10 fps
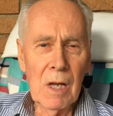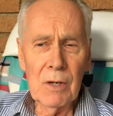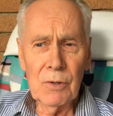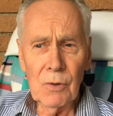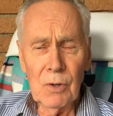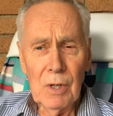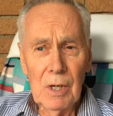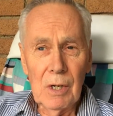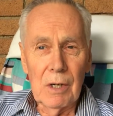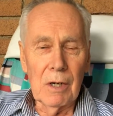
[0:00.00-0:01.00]
And so
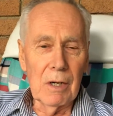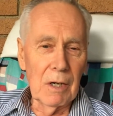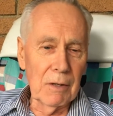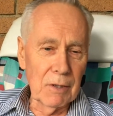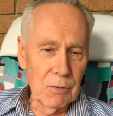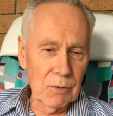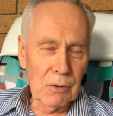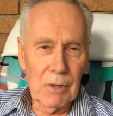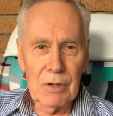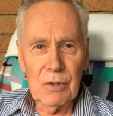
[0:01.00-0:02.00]
this was a
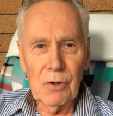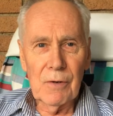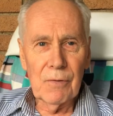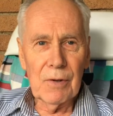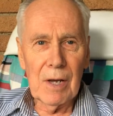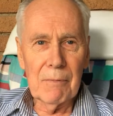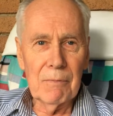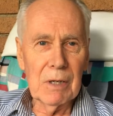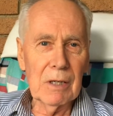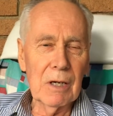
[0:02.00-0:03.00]
great story for that,
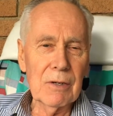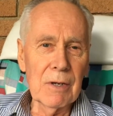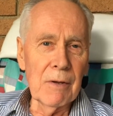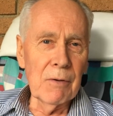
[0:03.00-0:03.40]
because